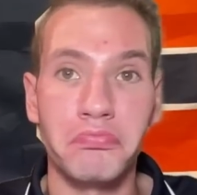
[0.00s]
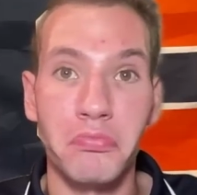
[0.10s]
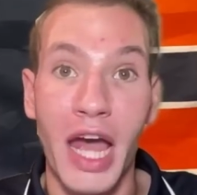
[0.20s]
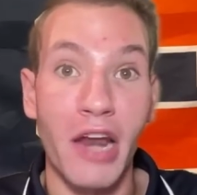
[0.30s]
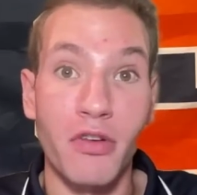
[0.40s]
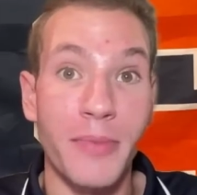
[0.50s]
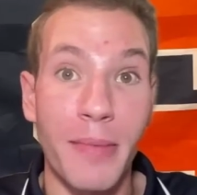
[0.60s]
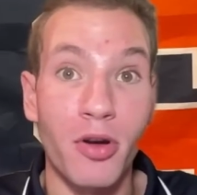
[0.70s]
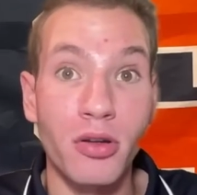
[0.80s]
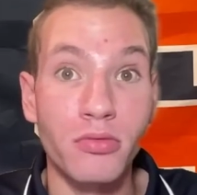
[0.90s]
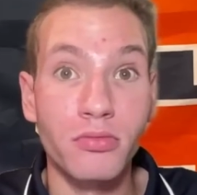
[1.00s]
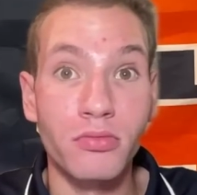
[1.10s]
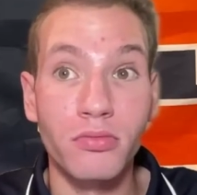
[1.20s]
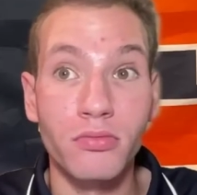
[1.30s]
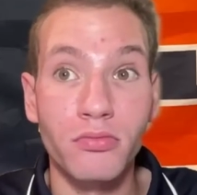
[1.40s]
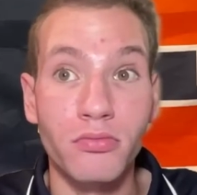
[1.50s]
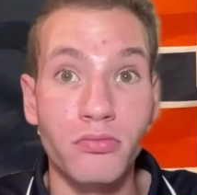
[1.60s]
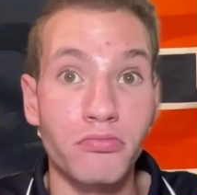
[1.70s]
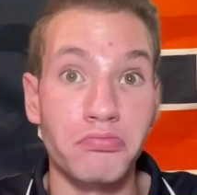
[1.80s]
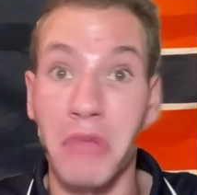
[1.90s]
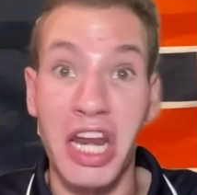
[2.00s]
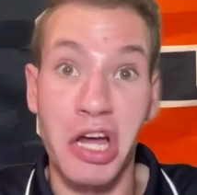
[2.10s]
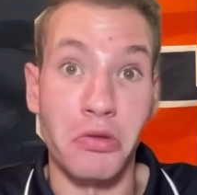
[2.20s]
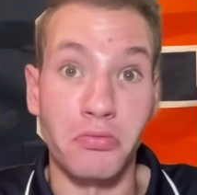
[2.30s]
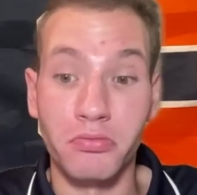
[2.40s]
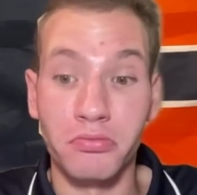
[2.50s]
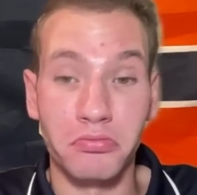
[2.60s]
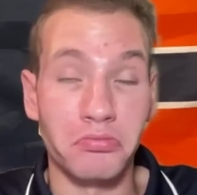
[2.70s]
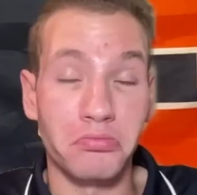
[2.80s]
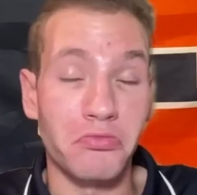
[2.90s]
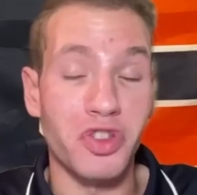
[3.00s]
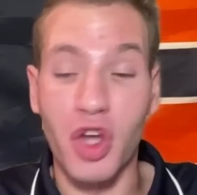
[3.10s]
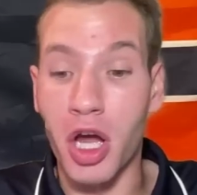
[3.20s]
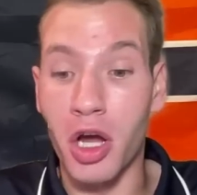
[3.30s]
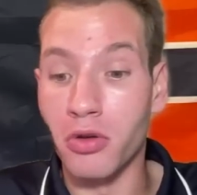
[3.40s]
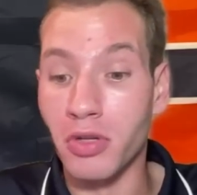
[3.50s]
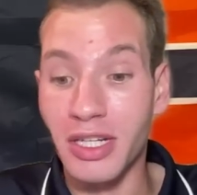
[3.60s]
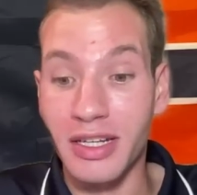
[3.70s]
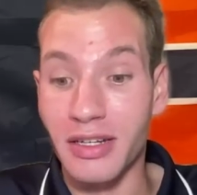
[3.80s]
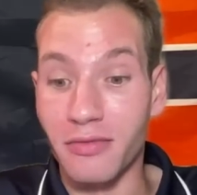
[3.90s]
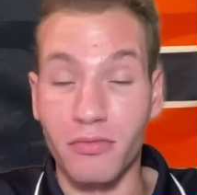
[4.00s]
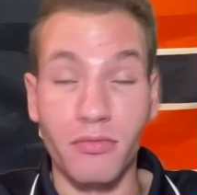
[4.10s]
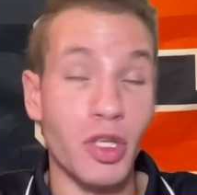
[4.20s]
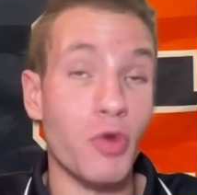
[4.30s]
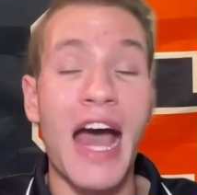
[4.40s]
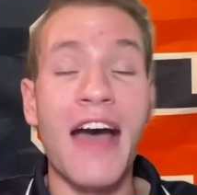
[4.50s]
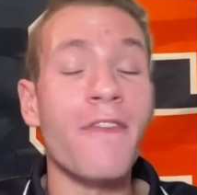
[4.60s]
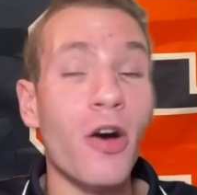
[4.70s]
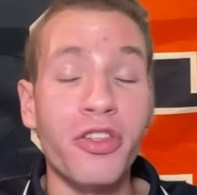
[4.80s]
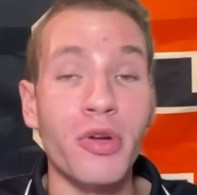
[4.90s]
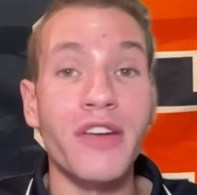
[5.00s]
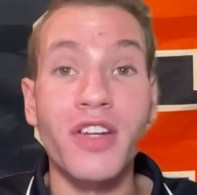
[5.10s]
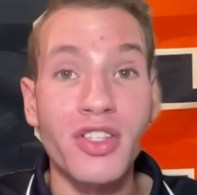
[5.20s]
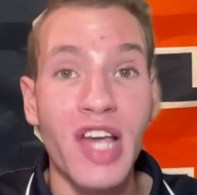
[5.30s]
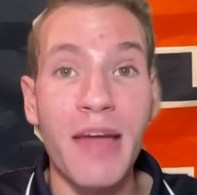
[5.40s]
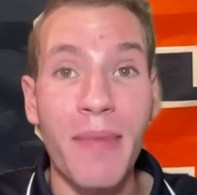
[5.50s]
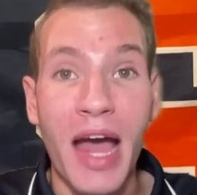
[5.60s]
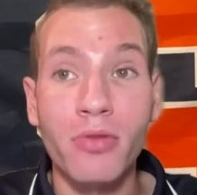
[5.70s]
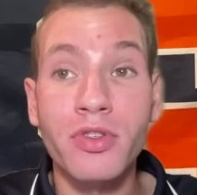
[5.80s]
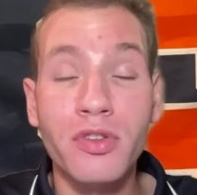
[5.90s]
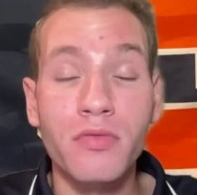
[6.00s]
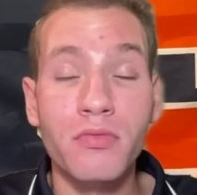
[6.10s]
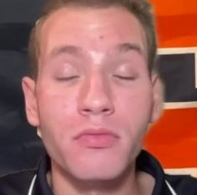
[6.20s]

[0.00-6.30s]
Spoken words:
I don't remember. I don't. So you have all 3 of your timeouts.